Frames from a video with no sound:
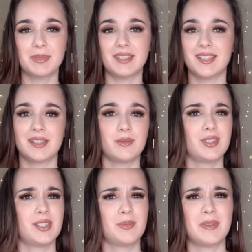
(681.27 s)
but this
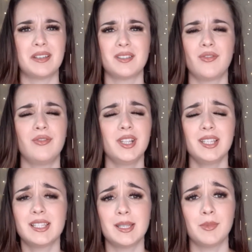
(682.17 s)
one smells
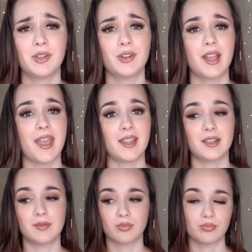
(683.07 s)
really similar
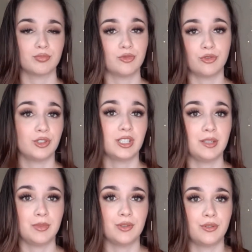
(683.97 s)
and
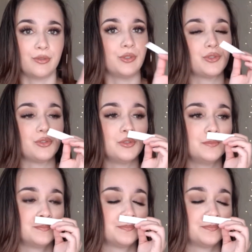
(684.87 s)
really beautiful too.